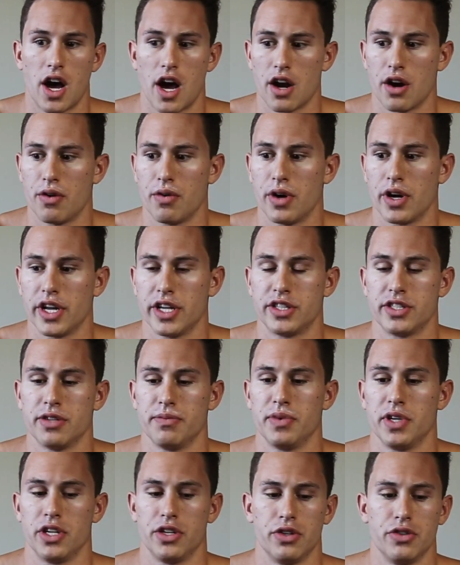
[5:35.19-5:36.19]
I don't want it
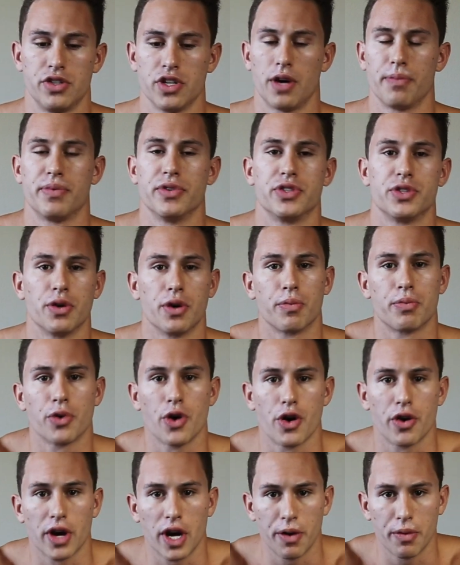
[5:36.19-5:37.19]
to be you jump into a
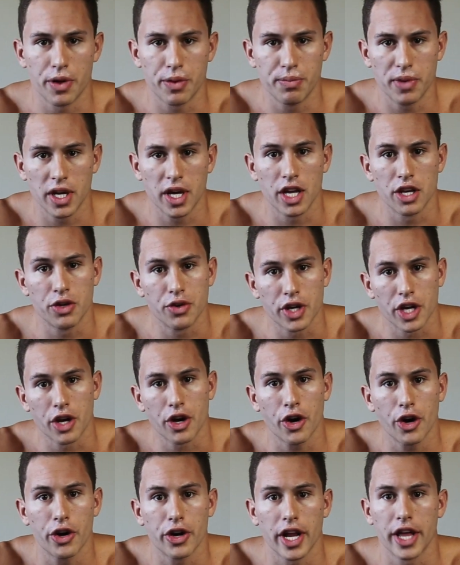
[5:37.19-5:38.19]
program with me and you get
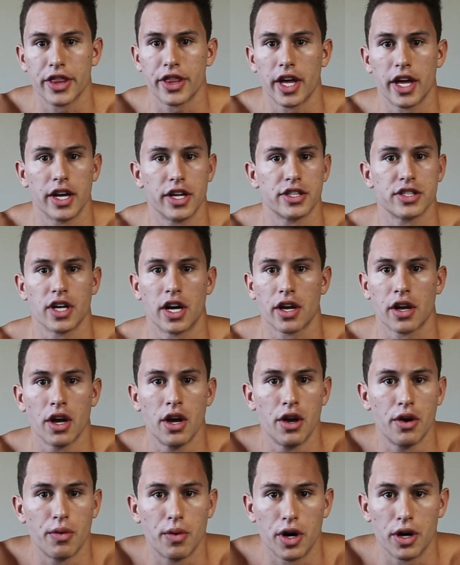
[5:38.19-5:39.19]
hurt and then it's like,
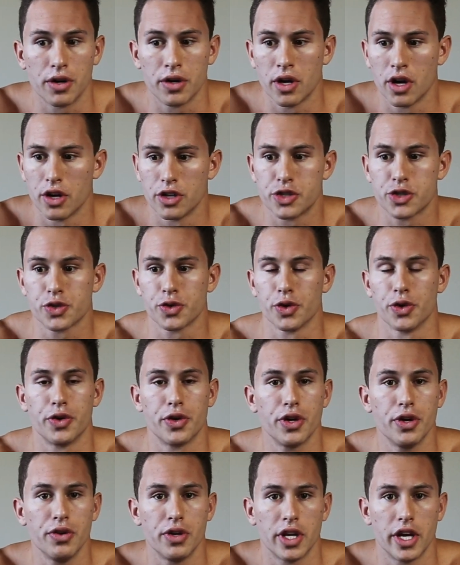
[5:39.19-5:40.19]
well, screw
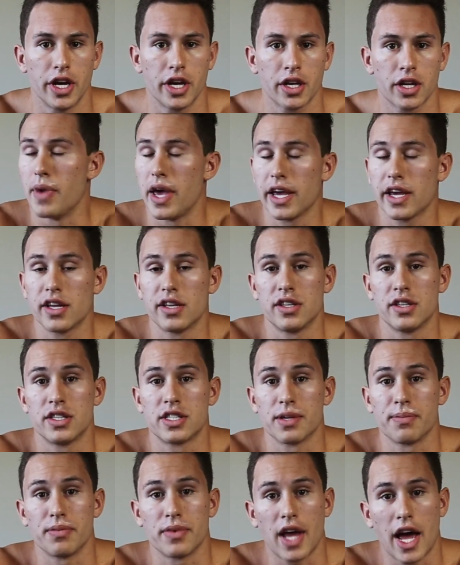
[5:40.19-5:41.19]
you, Nick. Making
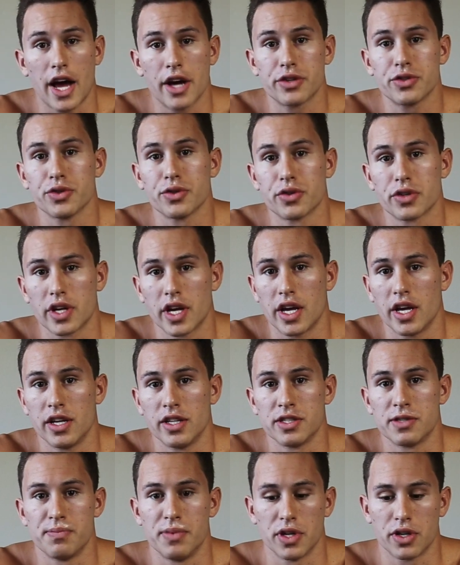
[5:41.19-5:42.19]
some natural
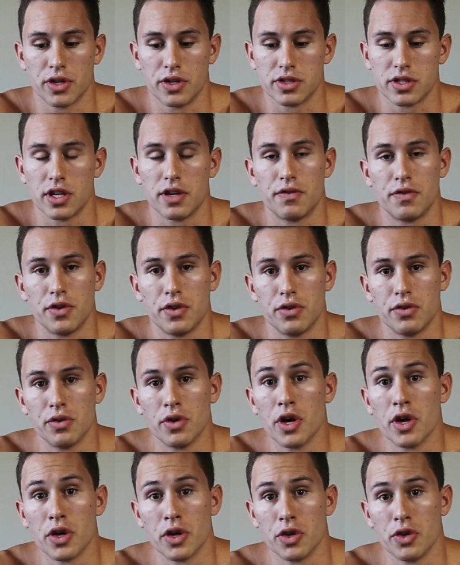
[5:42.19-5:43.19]
gains, because if
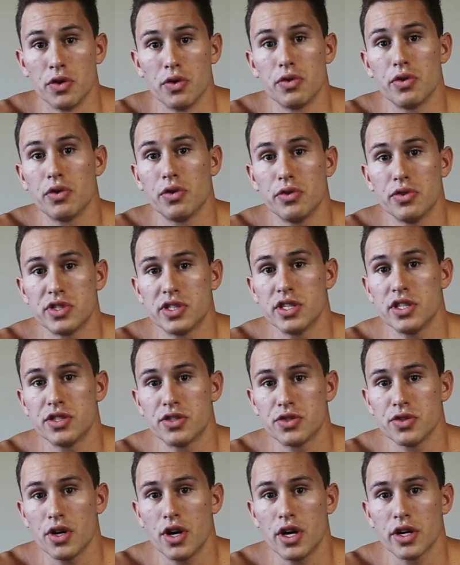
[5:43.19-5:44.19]
you use
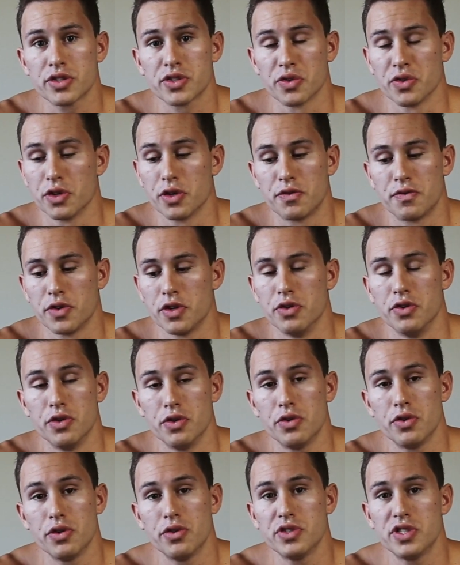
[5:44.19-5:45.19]
these drugs, or if you
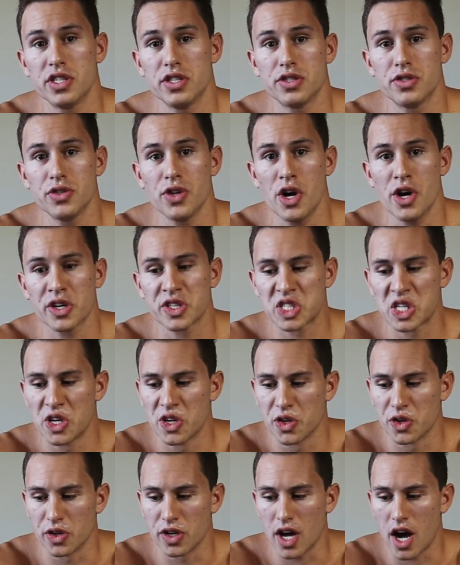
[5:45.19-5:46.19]
do use these drugs,
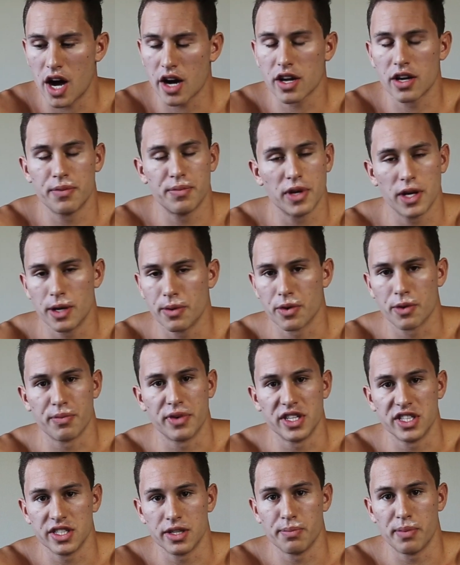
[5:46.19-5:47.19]
you're not going to be able to
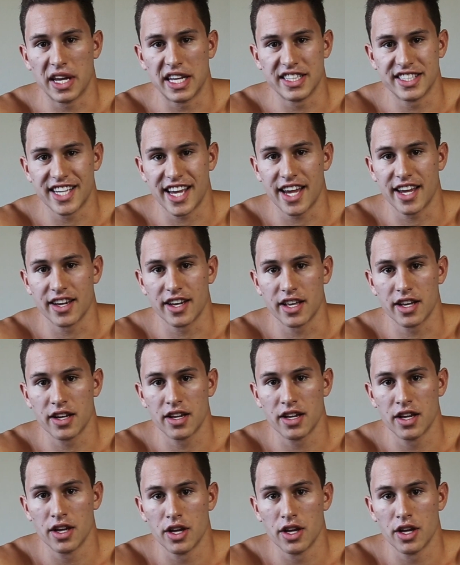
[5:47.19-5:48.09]
maintain it.